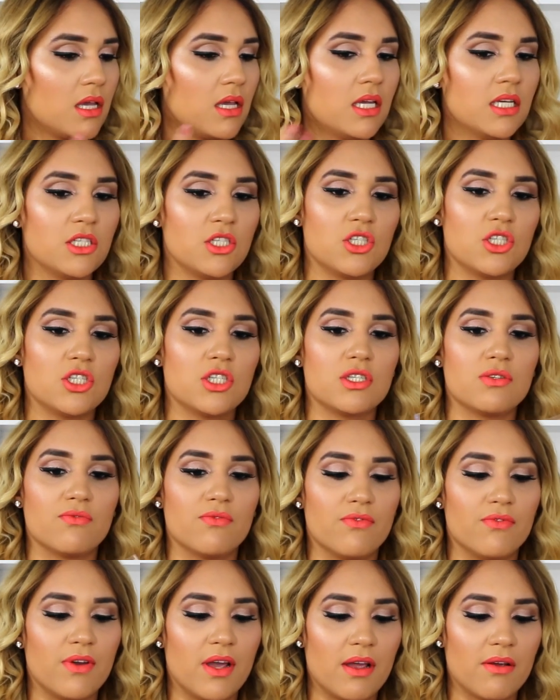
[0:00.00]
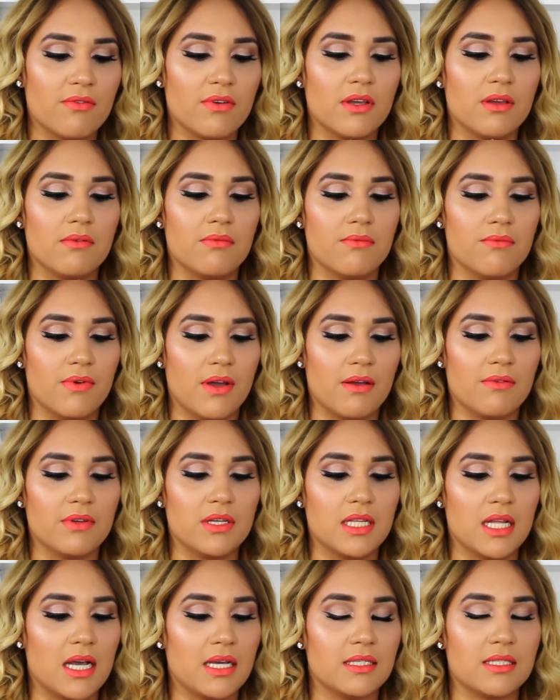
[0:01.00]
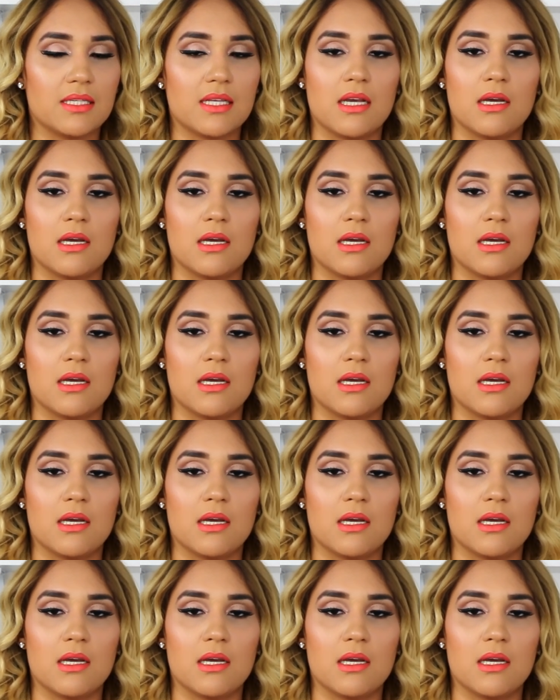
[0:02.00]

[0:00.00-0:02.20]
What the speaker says: It's just very, very nice.